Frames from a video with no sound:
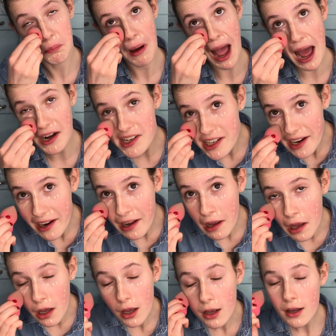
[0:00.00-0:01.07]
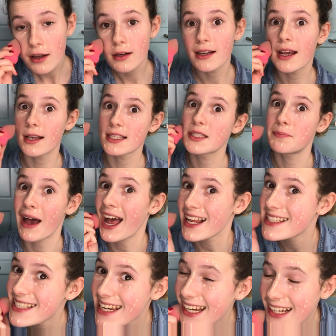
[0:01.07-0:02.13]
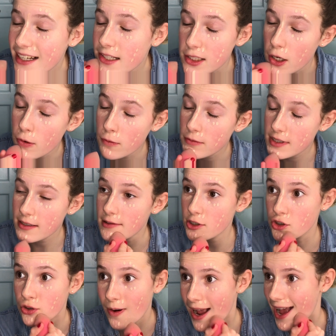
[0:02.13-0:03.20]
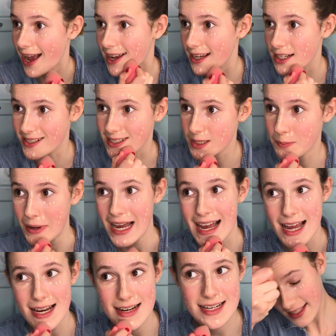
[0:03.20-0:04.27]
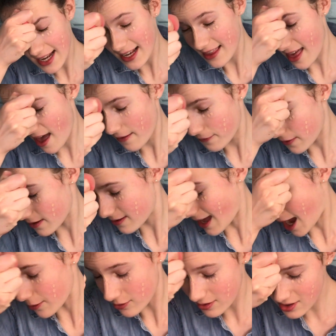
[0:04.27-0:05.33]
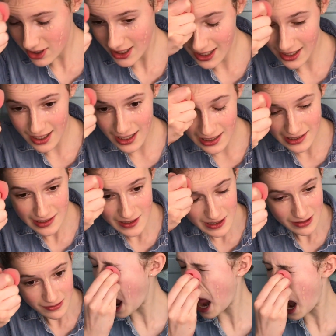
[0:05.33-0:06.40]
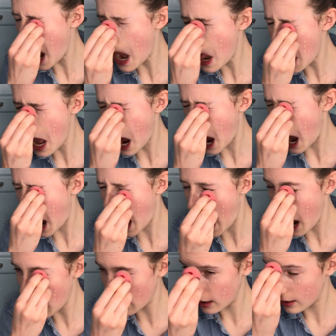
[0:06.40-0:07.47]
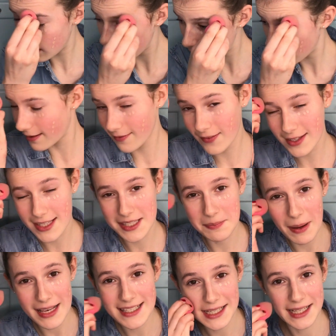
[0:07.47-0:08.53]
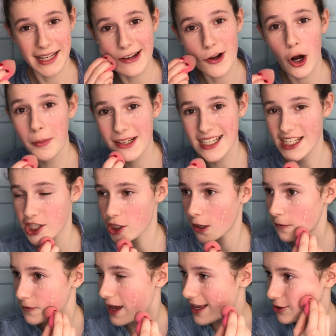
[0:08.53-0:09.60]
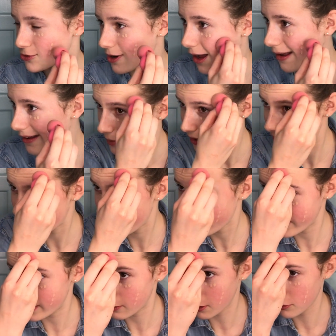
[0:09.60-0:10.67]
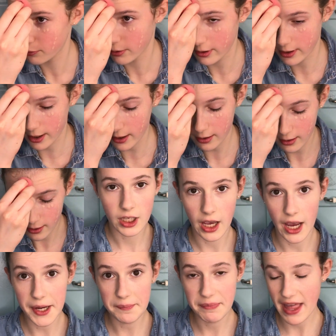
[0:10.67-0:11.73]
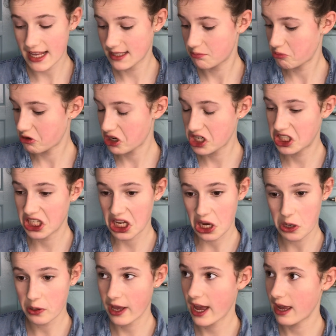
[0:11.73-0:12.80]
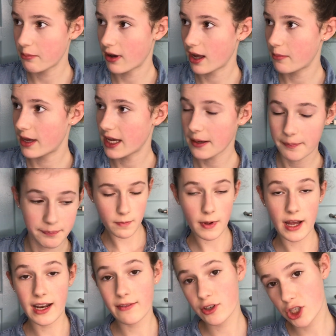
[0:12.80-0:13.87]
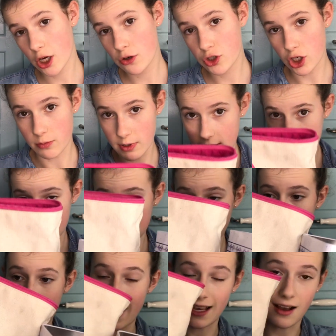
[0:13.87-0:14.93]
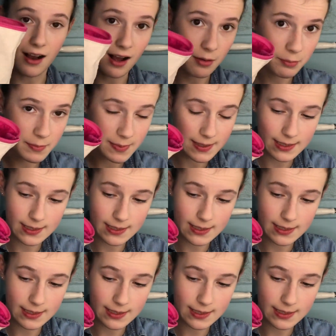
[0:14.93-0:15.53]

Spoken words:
Patting. Yes, patting. Don't drag. Just pat. Stay there for 1,000 years. There we are. This is basically a comedy show for Ezra, my three-year-old brother. Okay, that's pretty okay by me. I never showed you, but this is my makeup.